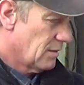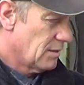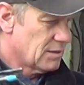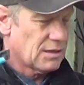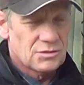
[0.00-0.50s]

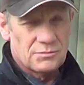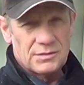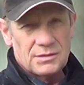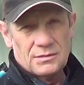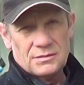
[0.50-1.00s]
is
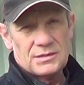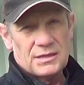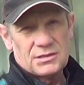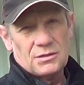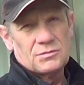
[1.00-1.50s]
actually
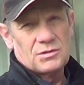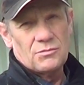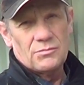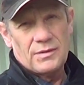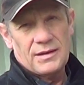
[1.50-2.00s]
Tesco's
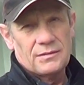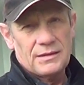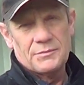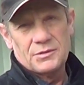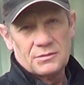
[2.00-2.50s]
own brand
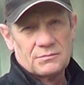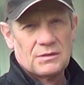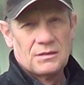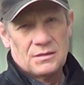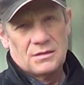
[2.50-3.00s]
lemon,
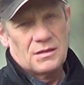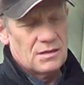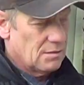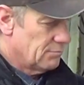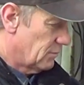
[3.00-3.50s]

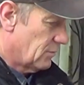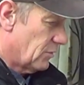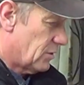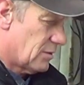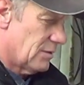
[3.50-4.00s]

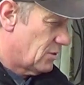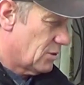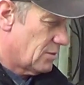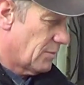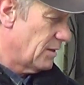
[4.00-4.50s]
which is
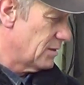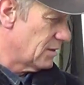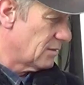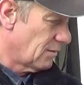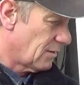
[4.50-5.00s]
just
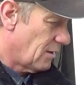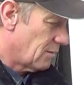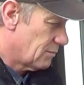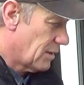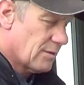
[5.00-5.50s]
amazing. Can't
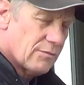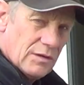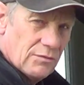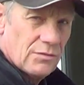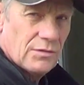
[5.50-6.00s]
get over
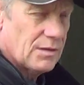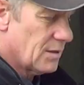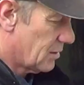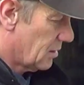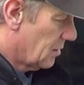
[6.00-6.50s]
how good it is.